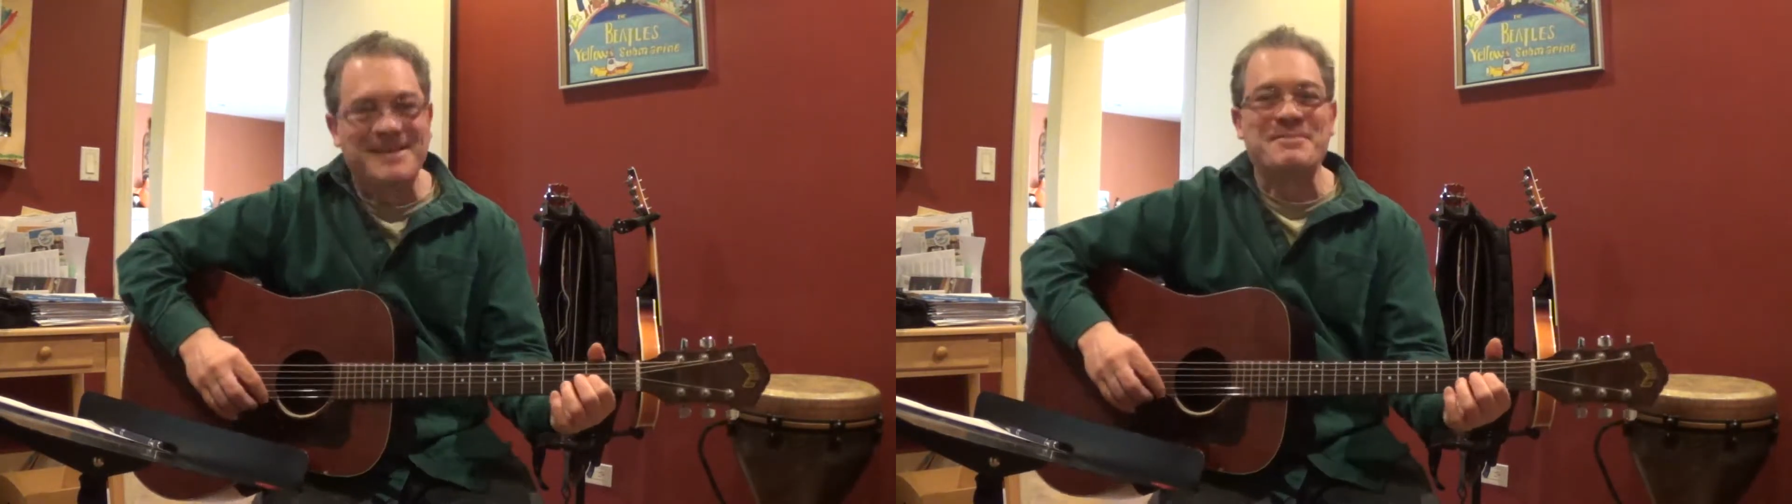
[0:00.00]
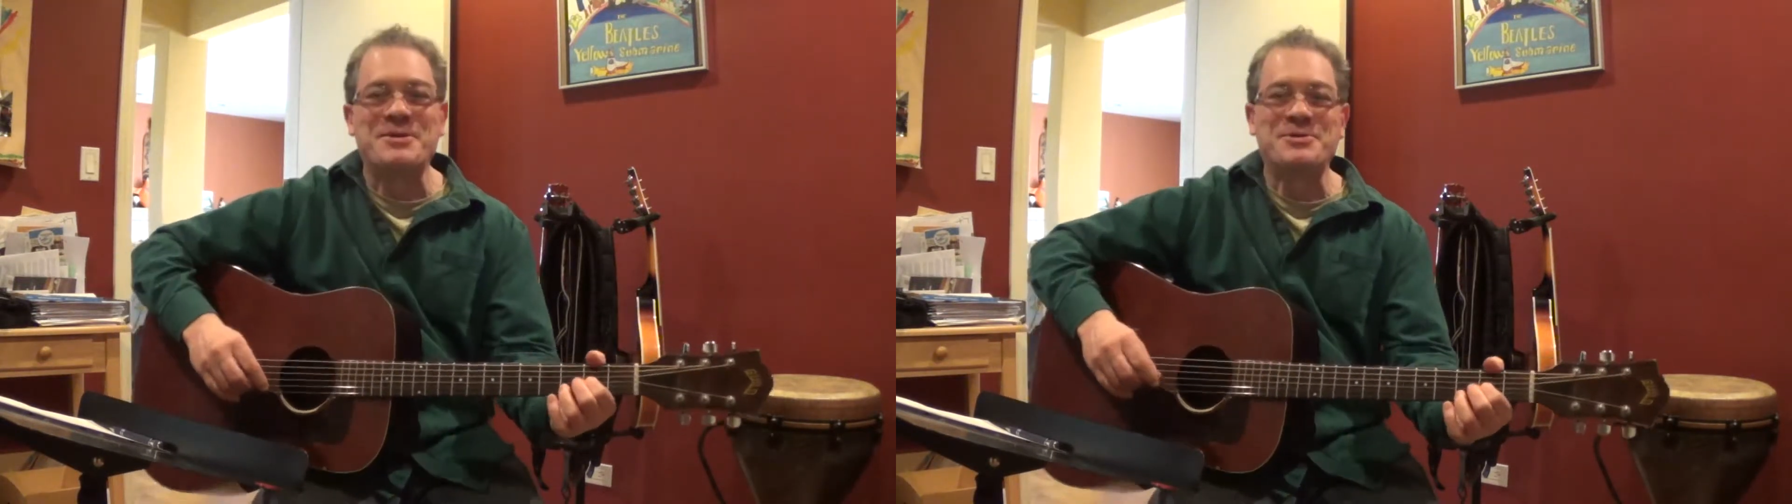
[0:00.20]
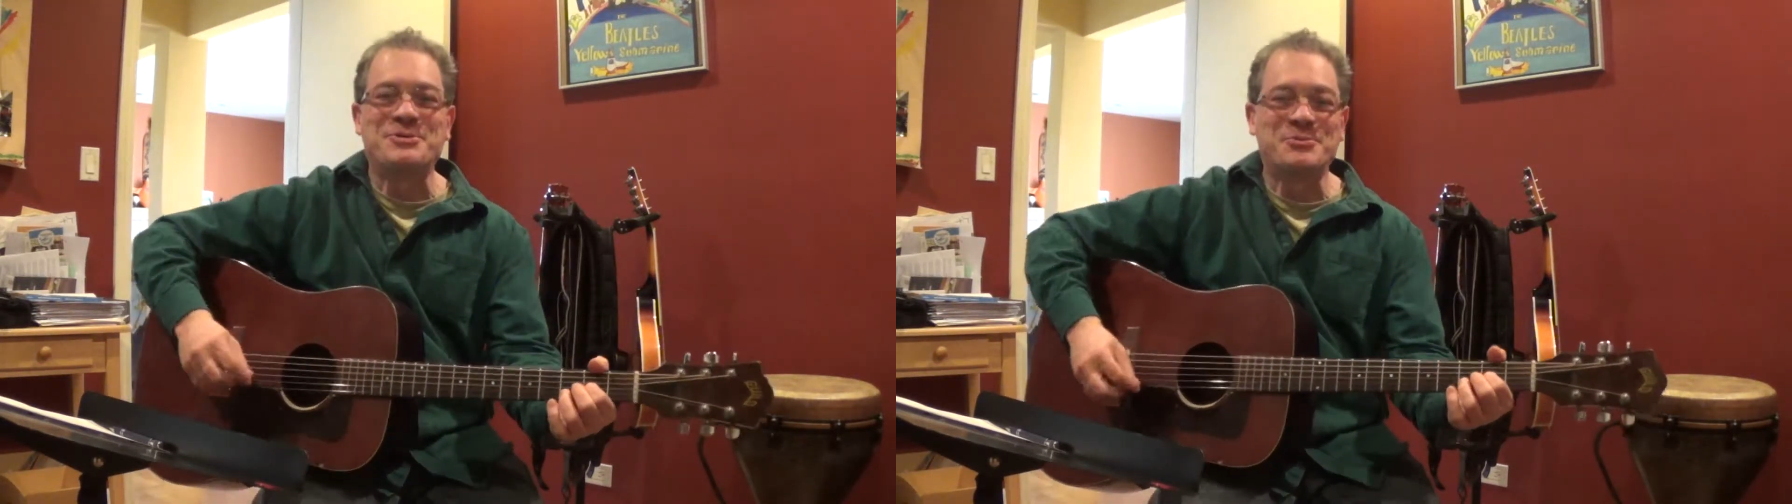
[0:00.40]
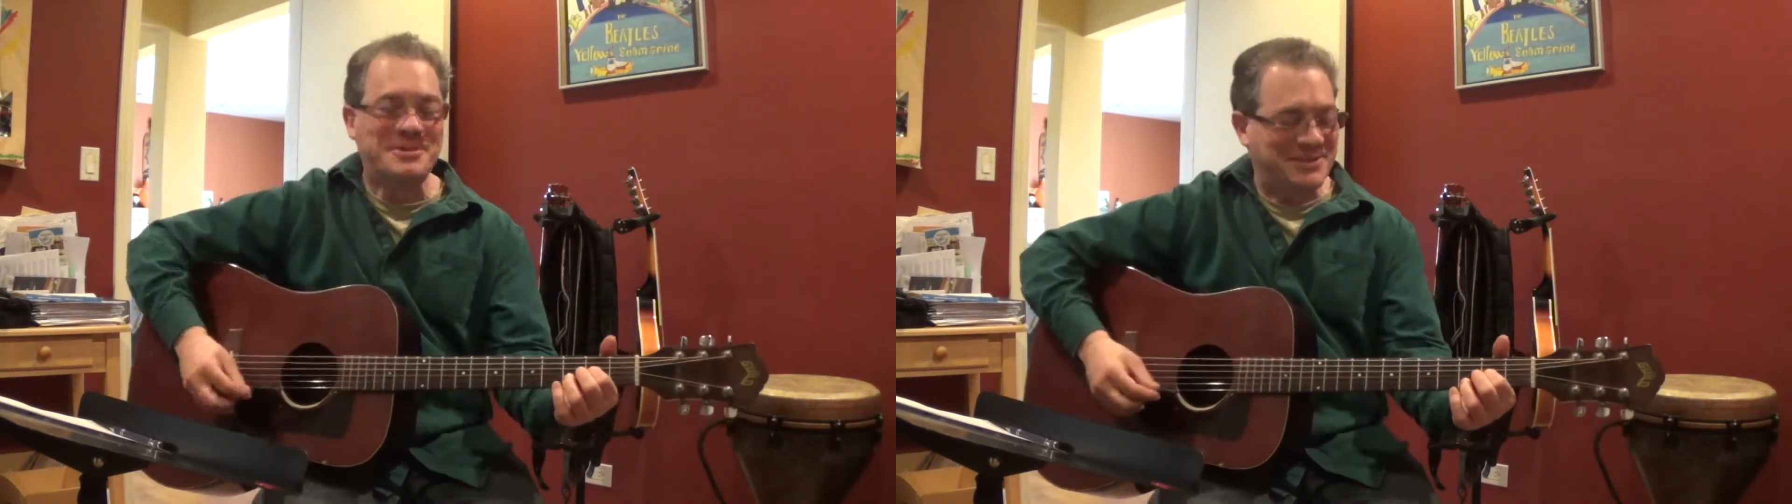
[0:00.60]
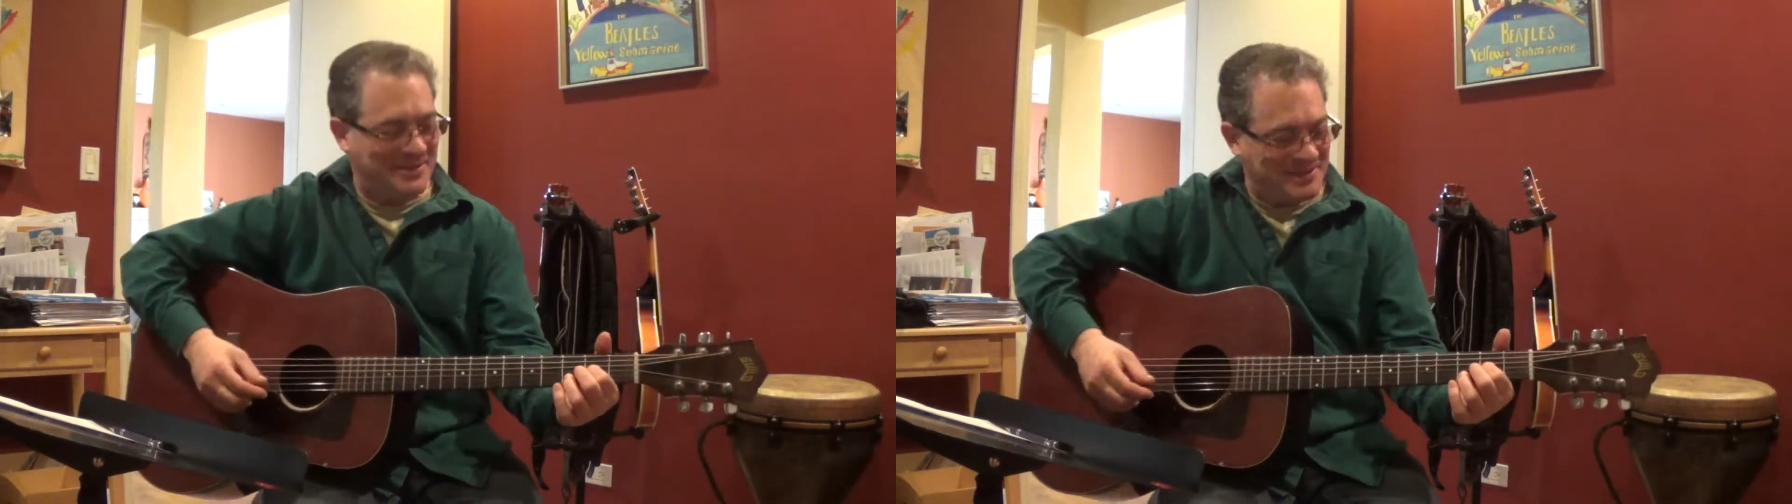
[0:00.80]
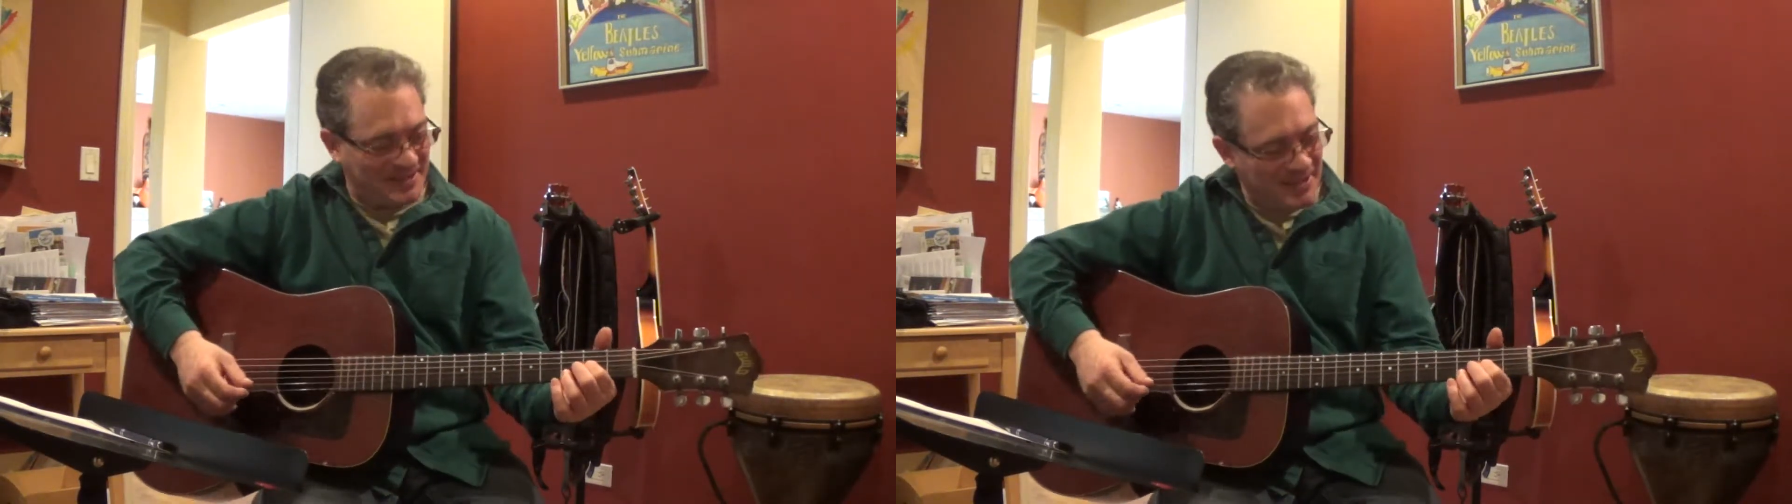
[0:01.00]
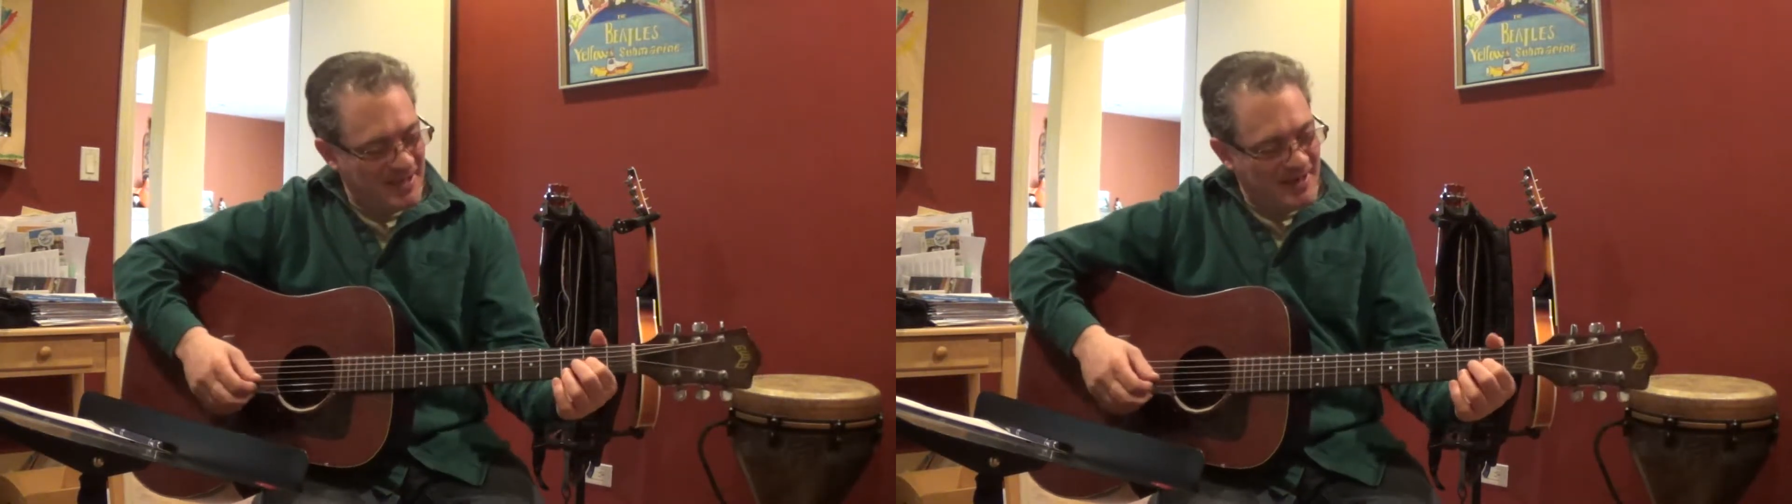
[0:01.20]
my YouTube series